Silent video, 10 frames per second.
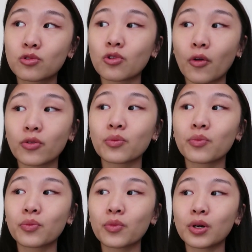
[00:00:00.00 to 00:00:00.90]
don't
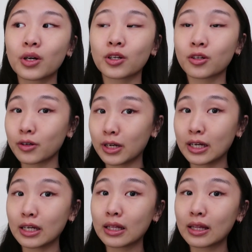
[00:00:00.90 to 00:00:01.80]

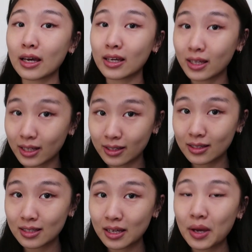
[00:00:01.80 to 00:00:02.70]
agree that it
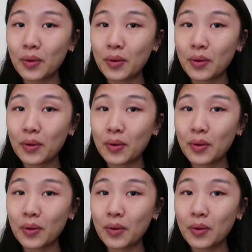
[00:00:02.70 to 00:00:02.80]
is.